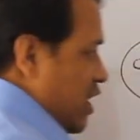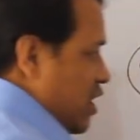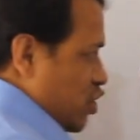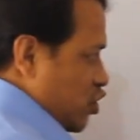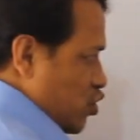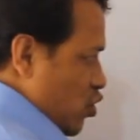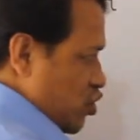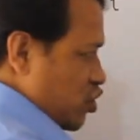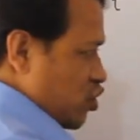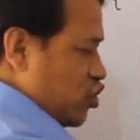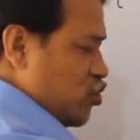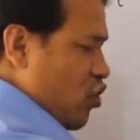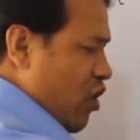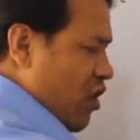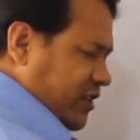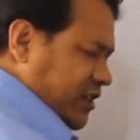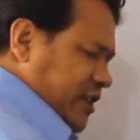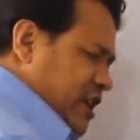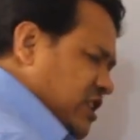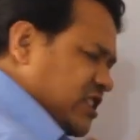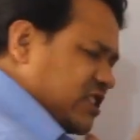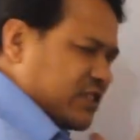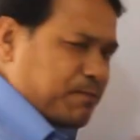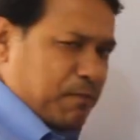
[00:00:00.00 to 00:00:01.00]
So,
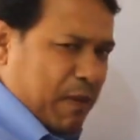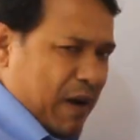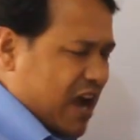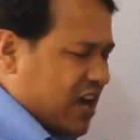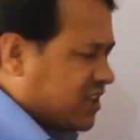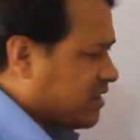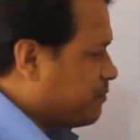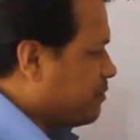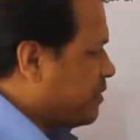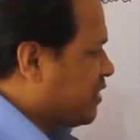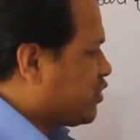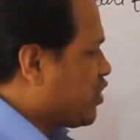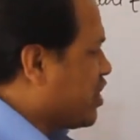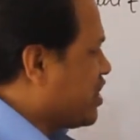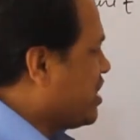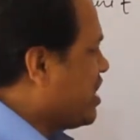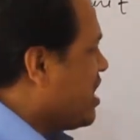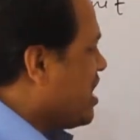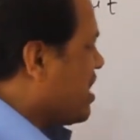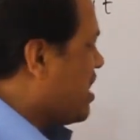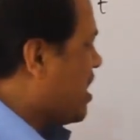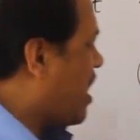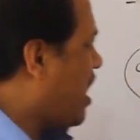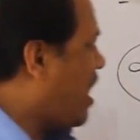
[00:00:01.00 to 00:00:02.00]
shortest path
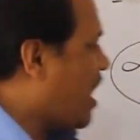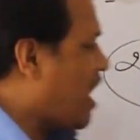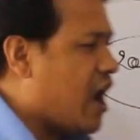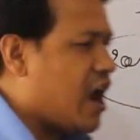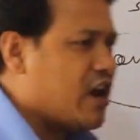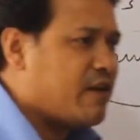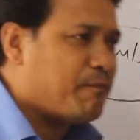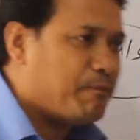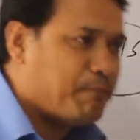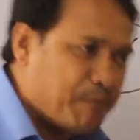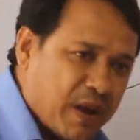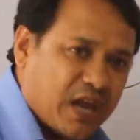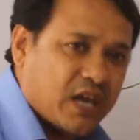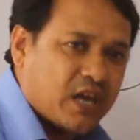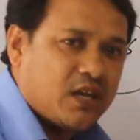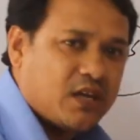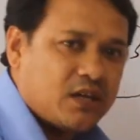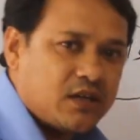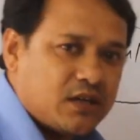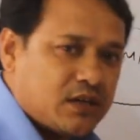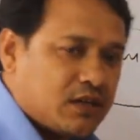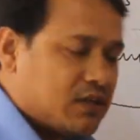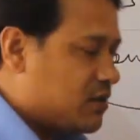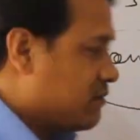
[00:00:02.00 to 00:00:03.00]
between A and B.